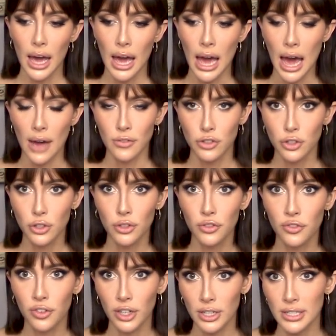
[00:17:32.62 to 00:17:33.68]
after the
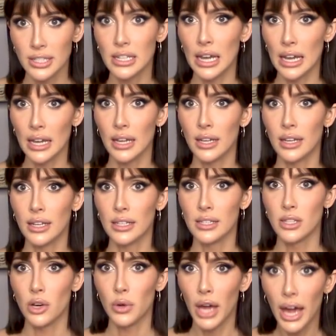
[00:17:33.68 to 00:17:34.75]
first date is
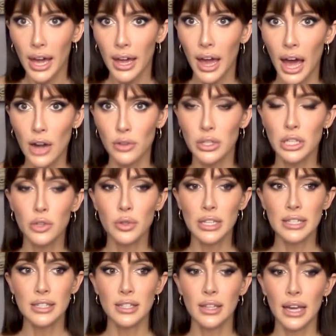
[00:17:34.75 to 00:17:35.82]
okay. I don't think you
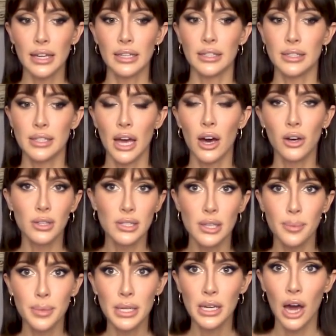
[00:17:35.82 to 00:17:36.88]
need to like tell
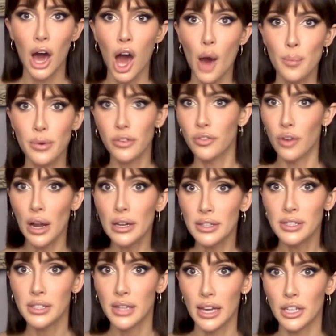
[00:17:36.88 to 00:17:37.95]
somebody upfront
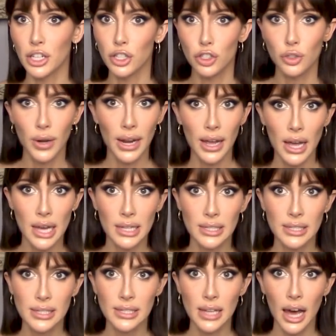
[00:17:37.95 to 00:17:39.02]
that you're
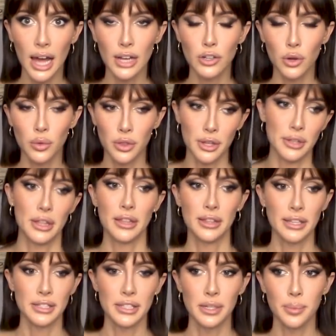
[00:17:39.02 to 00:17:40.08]
trans. I don't think that
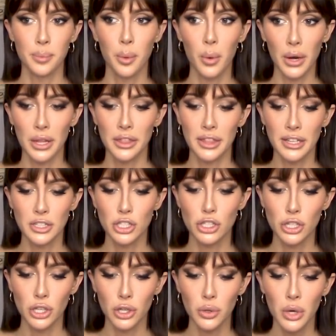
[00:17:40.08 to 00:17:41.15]
that's an important thing to
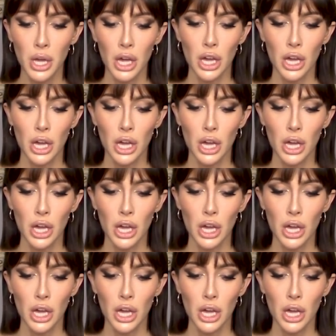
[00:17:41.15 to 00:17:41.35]
do.